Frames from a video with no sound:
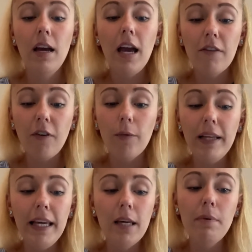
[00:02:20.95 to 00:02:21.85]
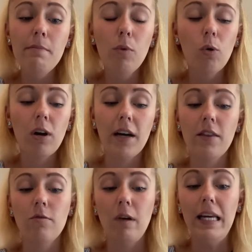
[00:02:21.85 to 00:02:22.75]
If only he could be more like
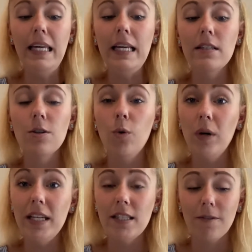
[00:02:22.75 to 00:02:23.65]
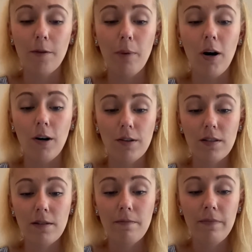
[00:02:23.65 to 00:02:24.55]
the great kings and queens of the past.